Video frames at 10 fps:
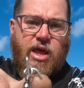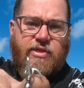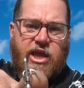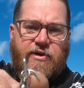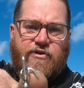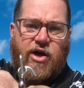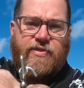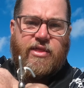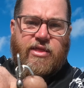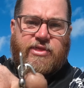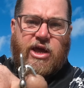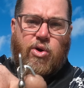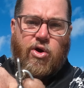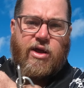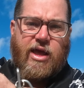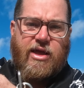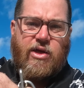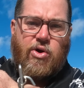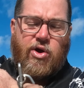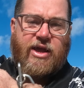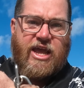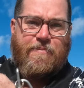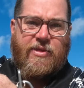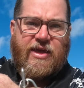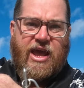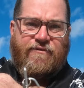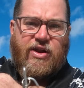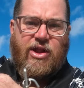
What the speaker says: that you've got the hook keeper there for